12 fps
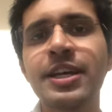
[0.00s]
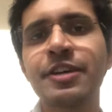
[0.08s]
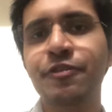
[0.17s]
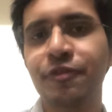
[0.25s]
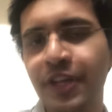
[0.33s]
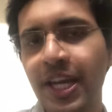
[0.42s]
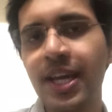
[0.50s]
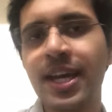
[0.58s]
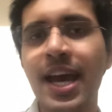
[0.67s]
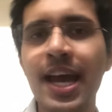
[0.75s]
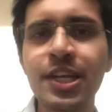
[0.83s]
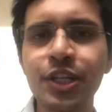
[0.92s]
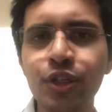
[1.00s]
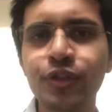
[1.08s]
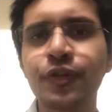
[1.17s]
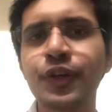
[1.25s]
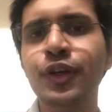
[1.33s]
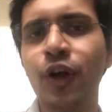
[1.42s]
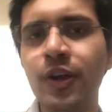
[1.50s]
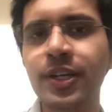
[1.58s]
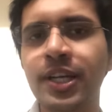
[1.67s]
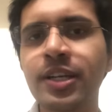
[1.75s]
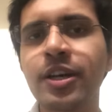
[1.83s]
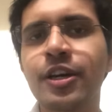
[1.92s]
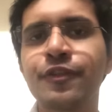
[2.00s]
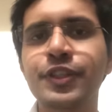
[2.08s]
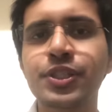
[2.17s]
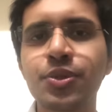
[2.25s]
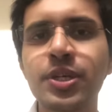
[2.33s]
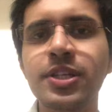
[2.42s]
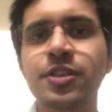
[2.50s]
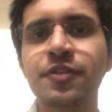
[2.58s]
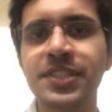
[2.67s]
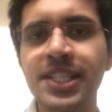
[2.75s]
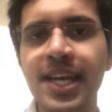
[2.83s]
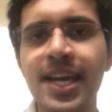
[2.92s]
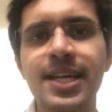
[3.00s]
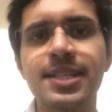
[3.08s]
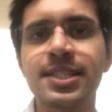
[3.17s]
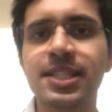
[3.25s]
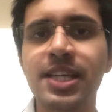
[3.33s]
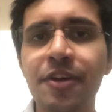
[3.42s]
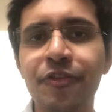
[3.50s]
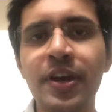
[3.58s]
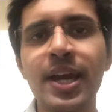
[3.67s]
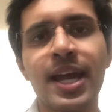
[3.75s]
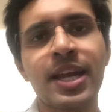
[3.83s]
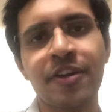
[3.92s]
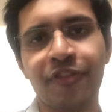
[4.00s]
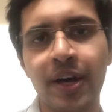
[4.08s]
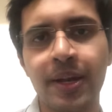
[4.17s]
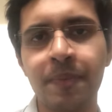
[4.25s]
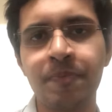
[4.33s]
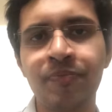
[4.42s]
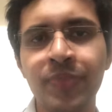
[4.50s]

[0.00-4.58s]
free and useful content for students of CA, CFA and FRM.